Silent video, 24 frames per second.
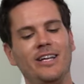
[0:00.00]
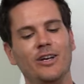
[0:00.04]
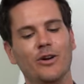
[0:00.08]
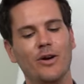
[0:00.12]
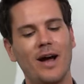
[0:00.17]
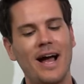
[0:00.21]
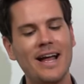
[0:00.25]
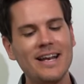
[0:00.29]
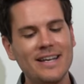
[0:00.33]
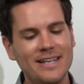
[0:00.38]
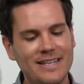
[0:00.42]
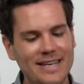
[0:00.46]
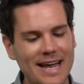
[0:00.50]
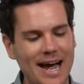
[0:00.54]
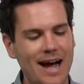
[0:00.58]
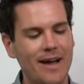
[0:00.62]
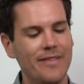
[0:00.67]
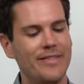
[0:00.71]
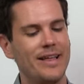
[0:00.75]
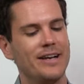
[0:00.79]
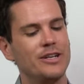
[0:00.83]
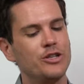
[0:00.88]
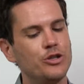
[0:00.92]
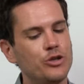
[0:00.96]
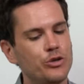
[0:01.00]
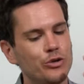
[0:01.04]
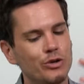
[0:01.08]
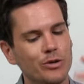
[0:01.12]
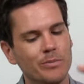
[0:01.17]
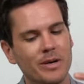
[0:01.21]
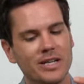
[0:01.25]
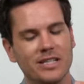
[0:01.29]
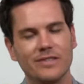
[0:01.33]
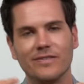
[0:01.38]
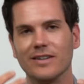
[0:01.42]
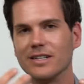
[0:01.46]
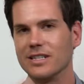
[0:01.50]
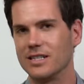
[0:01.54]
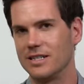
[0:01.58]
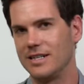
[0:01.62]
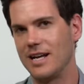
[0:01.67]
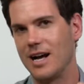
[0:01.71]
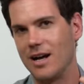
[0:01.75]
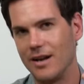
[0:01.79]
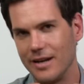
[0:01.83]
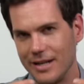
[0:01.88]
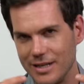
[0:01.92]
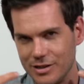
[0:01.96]
you know, I doubt that too much
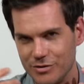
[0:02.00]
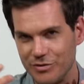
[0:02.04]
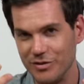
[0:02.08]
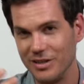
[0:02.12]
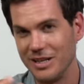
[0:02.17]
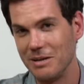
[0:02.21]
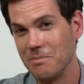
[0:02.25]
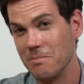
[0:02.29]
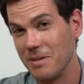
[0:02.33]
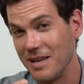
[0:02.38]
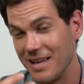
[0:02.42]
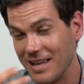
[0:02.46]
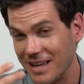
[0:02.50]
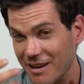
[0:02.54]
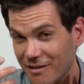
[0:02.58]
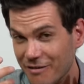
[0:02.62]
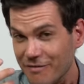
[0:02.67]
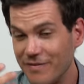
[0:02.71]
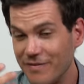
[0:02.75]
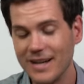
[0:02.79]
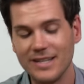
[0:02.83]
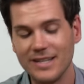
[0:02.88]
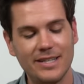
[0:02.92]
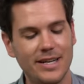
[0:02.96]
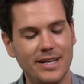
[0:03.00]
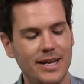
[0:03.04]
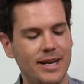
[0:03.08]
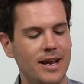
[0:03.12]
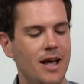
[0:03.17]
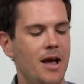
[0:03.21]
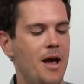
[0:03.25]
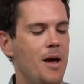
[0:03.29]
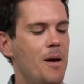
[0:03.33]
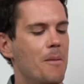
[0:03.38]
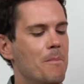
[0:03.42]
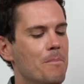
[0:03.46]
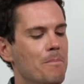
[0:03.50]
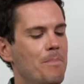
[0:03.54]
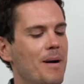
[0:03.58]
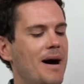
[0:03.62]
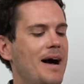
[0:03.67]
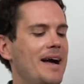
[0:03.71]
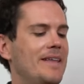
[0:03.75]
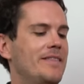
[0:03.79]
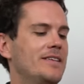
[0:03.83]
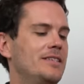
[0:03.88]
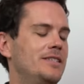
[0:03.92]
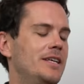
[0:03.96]
functionality is really being affected
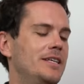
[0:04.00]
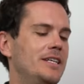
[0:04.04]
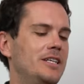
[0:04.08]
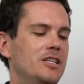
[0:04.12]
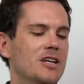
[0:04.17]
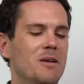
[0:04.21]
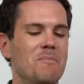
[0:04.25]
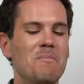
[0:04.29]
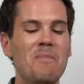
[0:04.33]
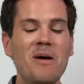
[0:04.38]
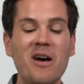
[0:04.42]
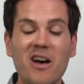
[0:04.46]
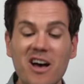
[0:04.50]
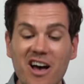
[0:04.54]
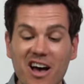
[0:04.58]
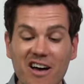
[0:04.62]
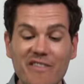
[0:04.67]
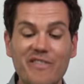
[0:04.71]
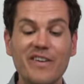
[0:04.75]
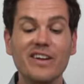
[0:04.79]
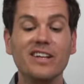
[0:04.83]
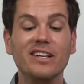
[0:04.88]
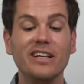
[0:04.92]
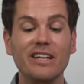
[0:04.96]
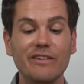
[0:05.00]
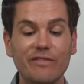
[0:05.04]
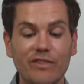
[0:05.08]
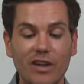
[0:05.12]
by the stitching not perfectly